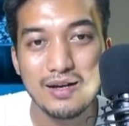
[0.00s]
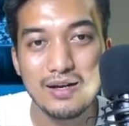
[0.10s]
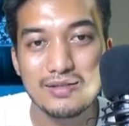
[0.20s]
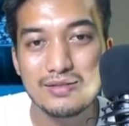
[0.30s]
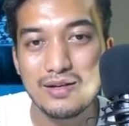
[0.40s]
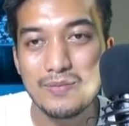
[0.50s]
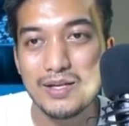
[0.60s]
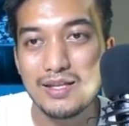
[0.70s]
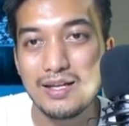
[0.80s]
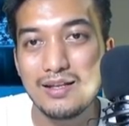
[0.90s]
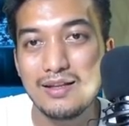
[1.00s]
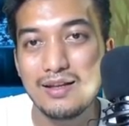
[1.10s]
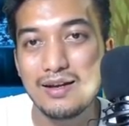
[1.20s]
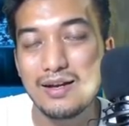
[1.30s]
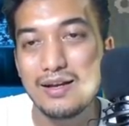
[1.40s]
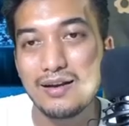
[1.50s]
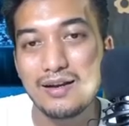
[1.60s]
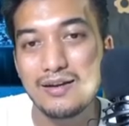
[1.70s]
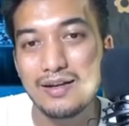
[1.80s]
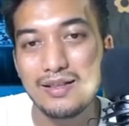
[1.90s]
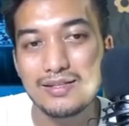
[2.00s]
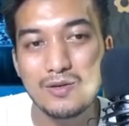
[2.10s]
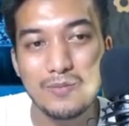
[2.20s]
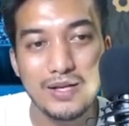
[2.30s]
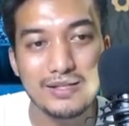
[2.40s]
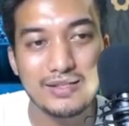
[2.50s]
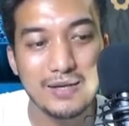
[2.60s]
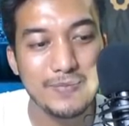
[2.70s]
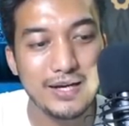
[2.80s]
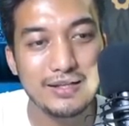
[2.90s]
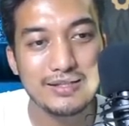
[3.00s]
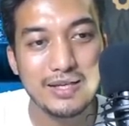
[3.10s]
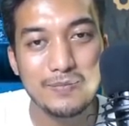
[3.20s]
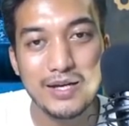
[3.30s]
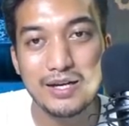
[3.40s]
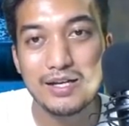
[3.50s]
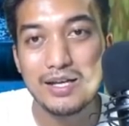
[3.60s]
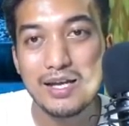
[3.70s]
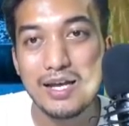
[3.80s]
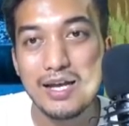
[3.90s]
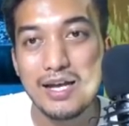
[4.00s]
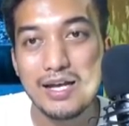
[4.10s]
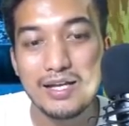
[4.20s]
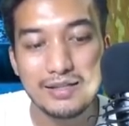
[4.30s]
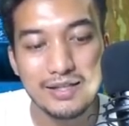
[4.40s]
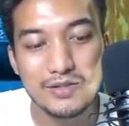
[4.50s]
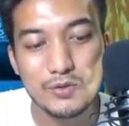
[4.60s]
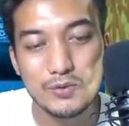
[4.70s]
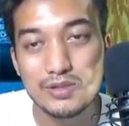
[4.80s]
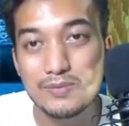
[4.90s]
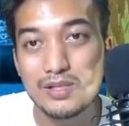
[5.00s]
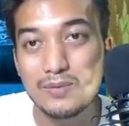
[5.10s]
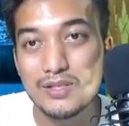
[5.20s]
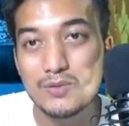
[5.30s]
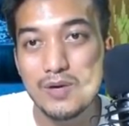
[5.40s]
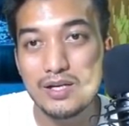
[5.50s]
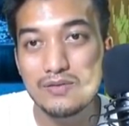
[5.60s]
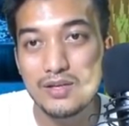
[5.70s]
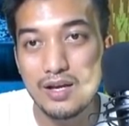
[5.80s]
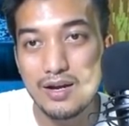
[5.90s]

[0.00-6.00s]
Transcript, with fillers: Oh, sorry about that. Okay, okay, okay. Let's go back. Let's get back. Let's get back. And let's do some summons right over here